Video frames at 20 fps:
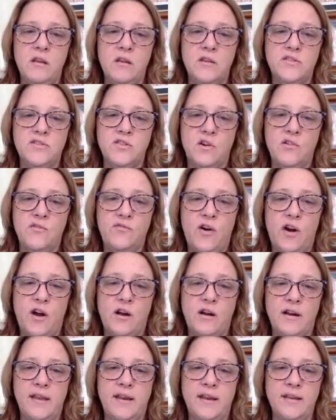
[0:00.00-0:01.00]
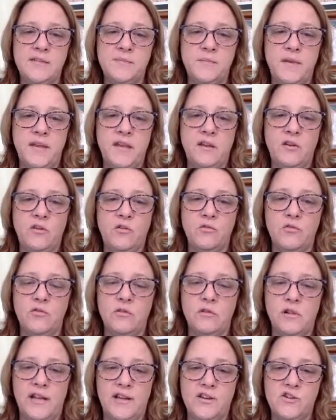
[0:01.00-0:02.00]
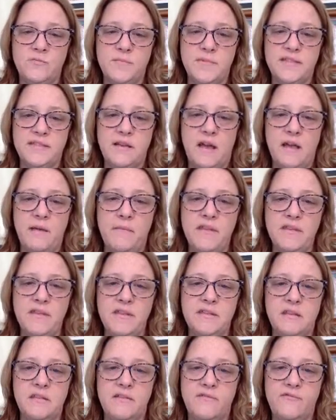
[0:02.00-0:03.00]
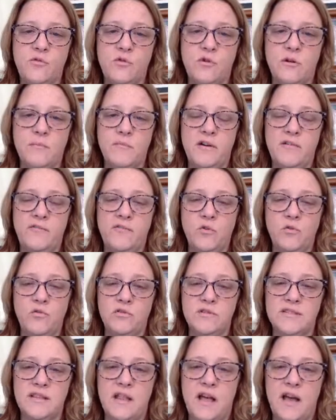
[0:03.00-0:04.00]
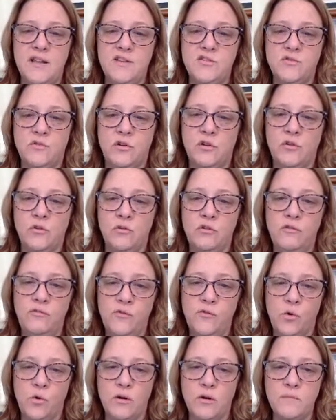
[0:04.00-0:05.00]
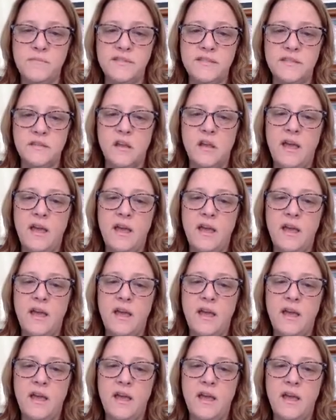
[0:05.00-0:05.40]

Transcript: So far, it has been Google Classroom assignments in the form of Google Slides or Google Forms,